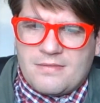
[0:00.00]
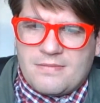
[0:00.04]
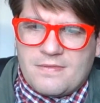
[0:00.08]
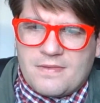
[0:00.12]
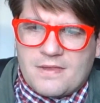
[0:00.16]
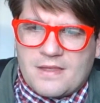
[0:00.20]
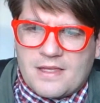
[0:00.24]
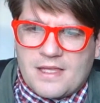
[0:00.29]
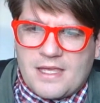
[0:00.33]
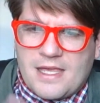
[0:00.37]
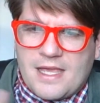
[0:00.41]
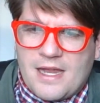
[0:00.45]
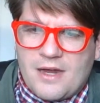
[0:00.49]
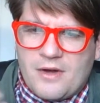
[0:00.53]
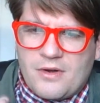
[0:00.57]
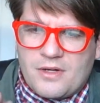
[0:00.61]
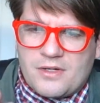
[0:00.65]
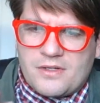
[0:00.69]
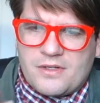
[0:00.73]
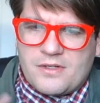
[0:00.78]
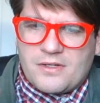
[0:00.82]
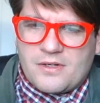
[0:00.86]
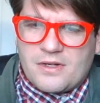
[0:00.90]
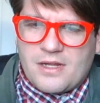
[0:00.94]
the
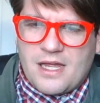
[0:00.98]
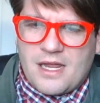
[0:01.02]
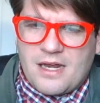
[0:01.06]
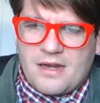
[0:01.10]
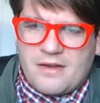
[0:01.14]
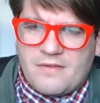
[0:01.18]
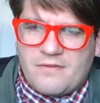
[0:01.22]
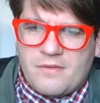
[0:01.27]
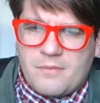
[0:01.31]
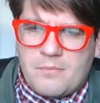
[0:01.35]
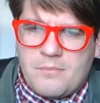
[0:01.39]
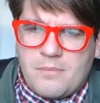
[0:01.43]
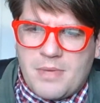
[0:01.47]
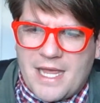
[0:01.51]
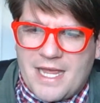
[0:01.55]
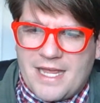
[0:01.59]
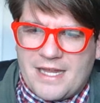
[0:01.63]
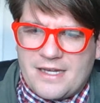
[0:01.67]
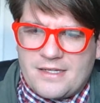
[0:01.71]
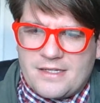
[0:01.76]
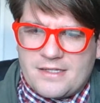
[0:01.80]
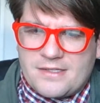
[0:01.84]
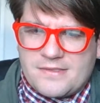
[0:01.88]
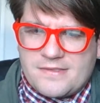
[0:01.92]
character kind of
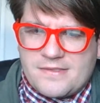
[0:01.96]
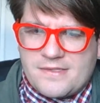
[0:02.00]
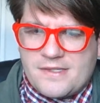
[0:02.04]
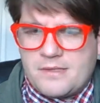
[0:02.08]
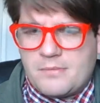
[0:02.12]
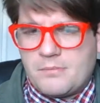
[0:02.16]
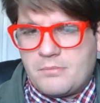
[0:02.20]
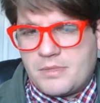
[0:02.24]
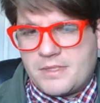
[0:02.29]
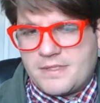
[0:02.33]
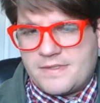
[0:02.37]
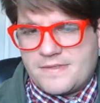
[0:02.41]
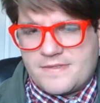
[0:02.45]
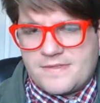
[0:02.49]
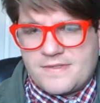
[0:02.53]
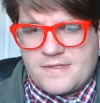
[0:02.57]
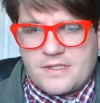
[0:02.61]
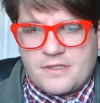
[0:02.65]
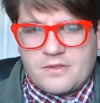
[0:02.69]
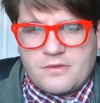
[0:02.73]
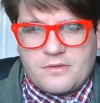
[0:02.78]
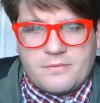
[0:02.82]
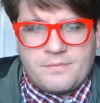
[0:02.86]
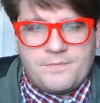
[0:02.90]
abandons it, but
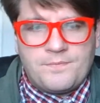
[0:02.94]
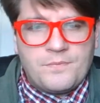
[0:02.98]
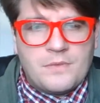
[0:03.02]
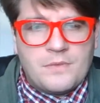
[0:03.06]
still